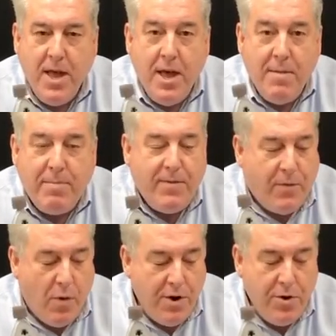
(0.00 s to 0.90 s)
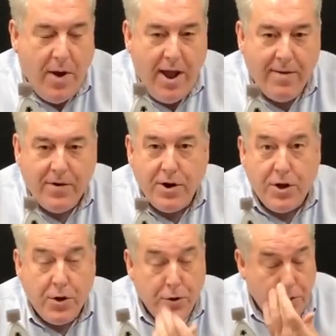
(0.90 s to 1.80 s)
Before you ever
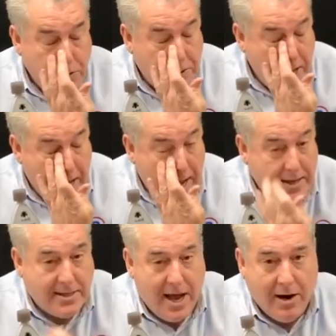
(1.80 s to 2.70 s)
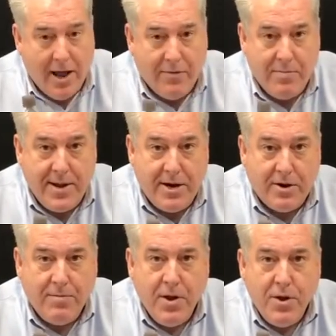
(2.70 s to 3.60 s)
use a sound level
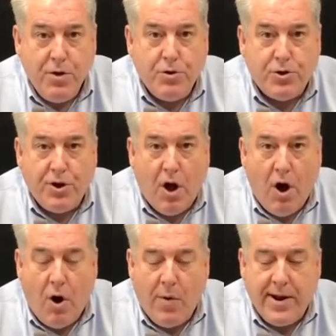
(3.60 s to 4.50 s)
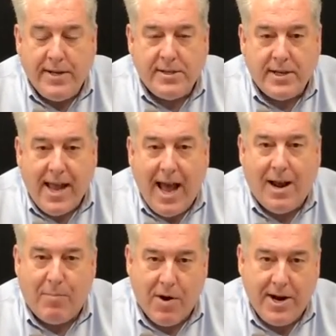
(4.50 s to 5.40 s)
meter, you should always
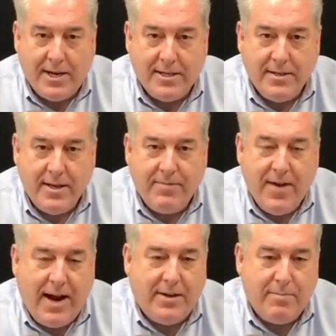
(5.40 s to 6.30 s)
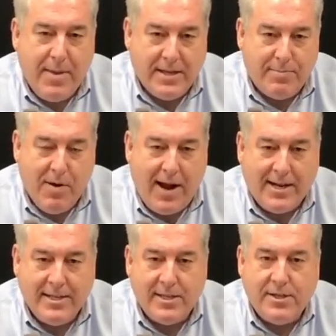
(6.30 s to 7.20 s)
calibrate it. In fact, best
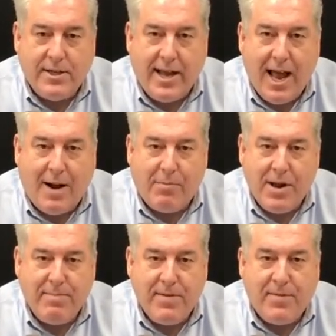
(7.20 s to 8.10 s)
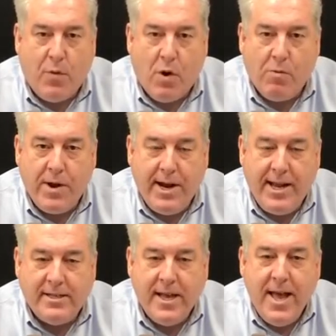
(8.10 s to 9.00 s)
practice is to calibrate before
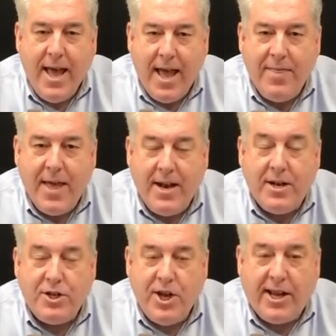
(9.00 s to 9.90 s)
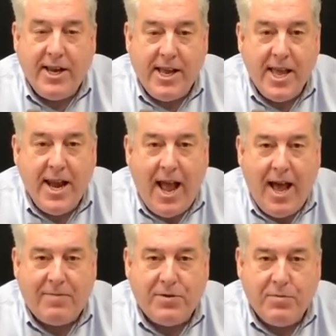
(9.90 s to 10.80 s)
readings and then check it again
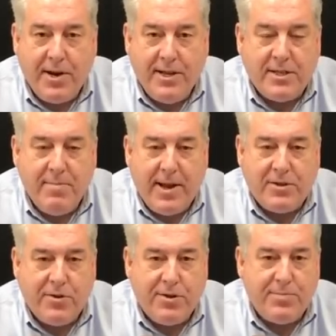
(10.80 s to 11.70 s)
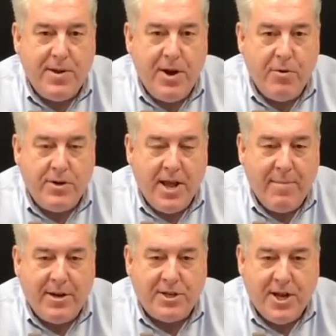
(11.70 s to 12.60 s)
after readings to make sure there's been no
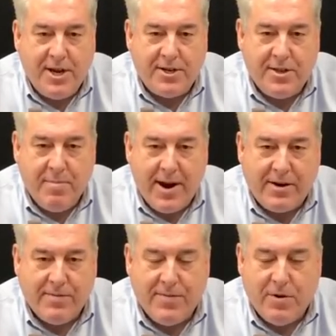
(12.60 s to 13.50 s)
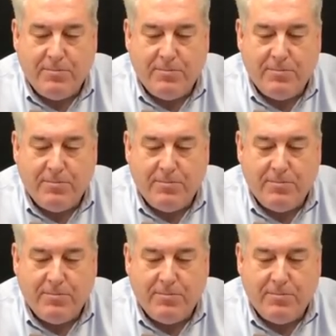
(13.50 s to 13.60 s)
damage done to the microphone.